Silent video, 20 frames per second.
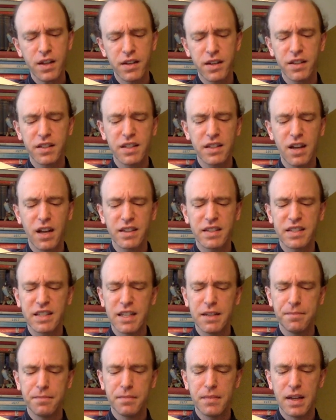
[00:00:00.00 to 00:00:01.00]
Does it not
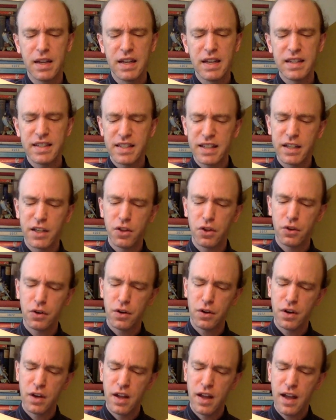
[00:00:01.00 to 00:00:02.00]
seem
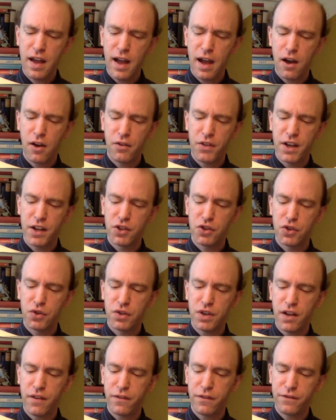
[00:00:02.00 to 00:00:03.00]
singular how they
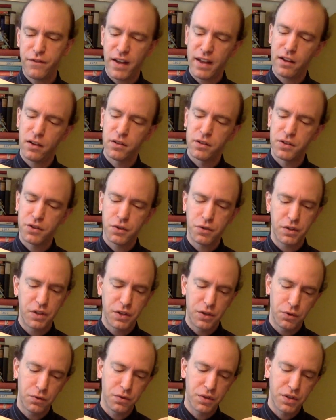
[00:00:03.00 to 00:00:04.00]
should have failed to
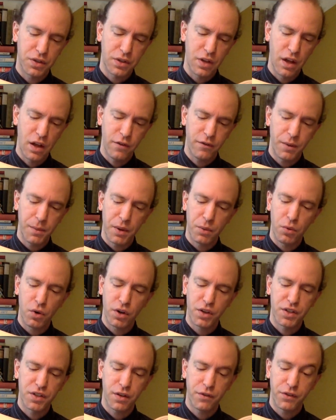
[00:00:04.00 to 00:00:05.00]
deduce from the
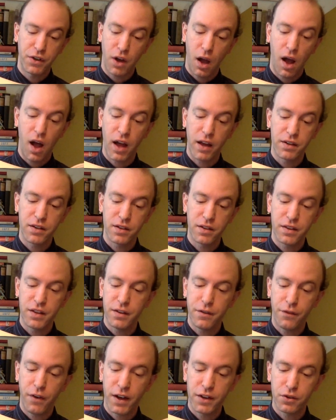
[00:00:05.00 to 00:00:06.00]
works of God
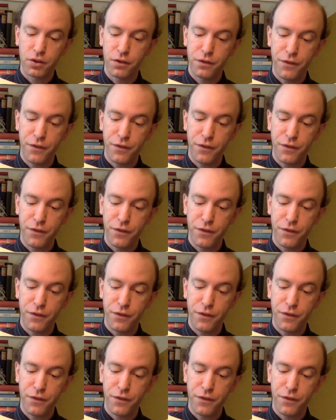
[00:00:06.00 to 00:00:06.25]
the vital